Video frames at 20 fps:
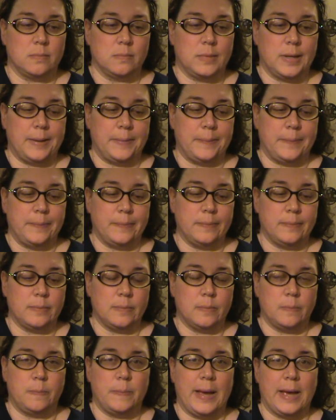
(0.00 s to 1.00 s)
um,
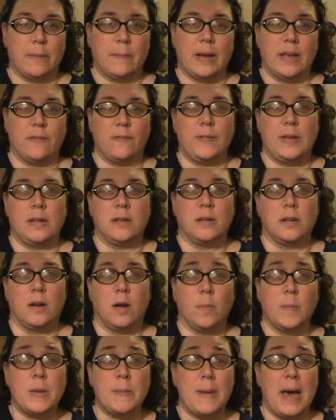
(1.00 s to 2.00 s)
beg my feet to
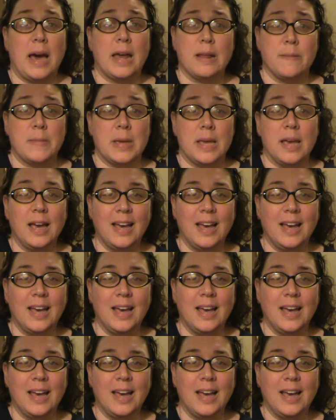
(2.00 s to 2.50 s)
not be mad at me.